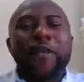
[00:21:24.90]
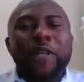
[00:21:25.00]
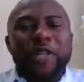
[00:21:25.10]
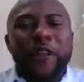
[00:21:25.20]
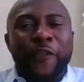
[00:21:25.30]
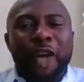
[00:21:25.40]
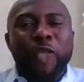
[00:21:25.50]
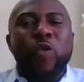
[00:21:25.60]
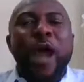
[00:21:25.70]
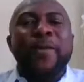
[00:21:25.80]
For those of us
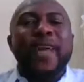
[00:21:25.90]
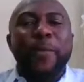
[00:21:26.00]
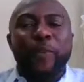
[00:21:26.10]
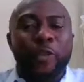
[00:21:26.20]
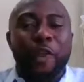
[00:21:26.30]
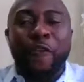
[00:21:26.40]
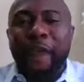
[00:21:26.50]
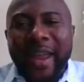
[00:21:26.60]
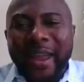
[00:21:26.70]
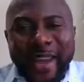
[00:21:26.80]
who have been able to come
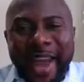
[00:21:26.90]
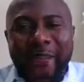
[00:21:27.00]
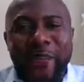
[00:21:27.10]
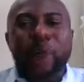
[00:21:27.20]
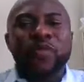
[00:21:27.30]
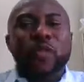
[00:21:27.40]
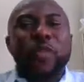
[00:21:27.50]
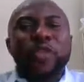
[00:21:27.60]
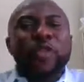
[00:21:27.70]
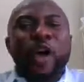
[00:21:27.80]
far in life,
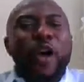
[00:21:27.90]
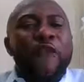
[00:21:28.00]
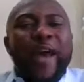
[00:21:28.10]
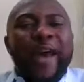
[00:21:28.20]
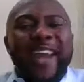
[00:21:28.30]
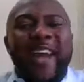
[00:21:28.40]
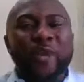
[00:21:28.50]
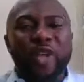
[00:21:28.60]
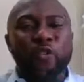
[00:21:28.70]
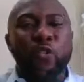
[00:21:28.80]
we did not come far in life
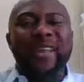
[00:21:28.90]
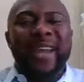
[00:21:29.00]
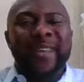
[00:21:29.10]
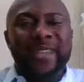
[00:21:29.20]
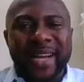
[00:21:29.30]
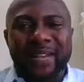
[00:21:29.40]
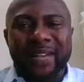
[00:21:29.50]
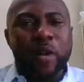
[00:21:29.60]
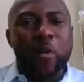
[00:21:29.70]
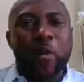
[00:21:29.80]
because we're
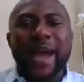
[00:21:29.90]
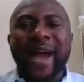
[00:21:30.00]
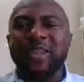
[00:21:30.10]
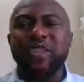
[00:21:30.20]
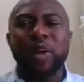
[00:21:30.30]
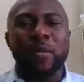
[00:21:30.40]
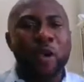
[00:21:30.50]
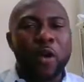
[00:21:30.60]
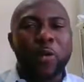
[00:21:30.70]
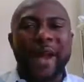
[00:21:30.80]
intelligent, we are
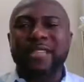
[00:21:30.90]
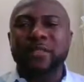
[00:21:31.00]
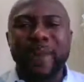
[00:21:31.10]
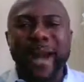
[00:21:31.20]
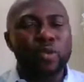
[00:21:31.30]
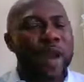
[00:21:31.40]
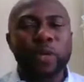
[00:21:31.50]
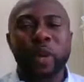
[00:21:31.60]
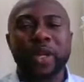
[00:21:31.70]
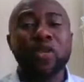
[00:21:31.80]
handsome, we are smart, we're
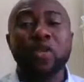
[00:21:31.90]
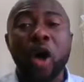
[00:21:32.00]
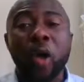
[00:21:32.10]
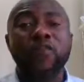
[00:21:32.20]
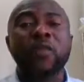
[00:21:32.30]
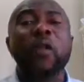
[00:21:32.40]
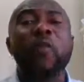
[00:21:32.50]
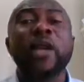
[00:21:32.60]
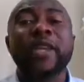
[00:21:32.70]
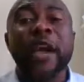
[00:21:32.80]
hardworking. No,
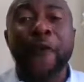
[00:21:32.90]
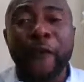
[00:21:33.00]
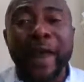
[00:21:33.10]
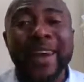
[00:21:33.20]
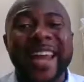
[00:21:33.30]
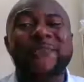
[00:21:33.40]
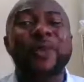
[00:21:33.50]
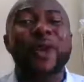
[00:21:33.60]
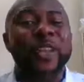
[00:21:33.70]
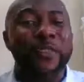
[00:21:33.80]
we came far in life
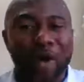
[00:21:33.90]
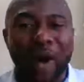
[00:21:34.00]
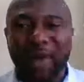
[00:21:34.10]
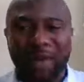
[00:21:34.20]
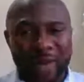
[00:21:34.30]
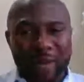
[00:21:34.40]
because of God.